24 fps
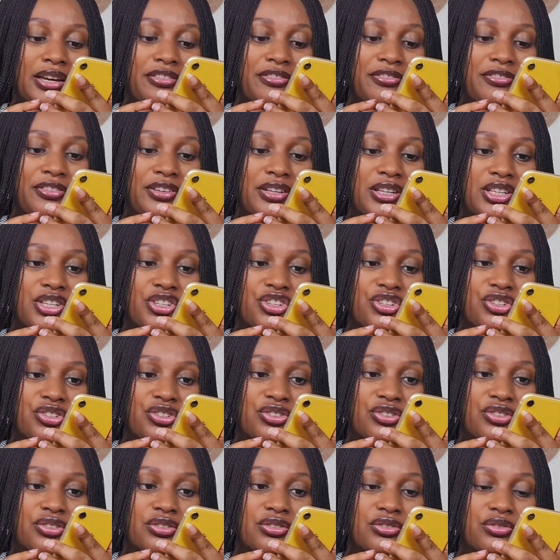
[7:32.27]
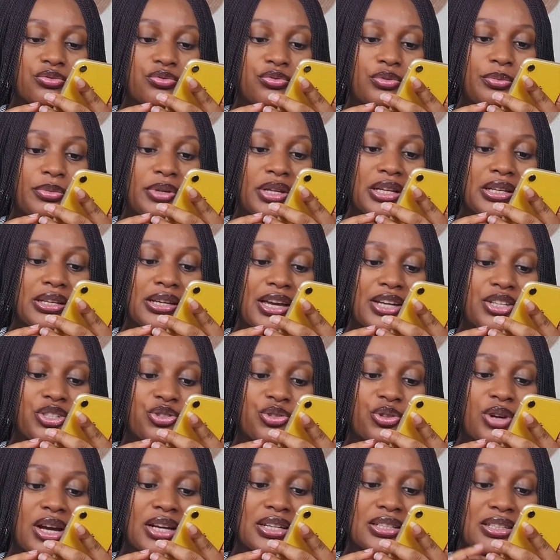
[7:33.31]
finished, immediately I
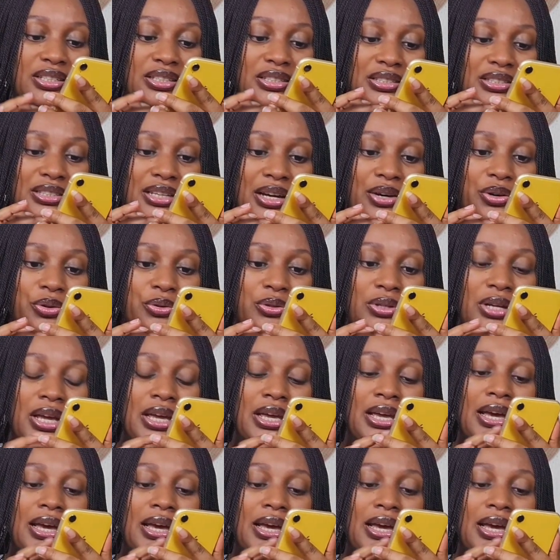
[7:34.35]
dragged it down,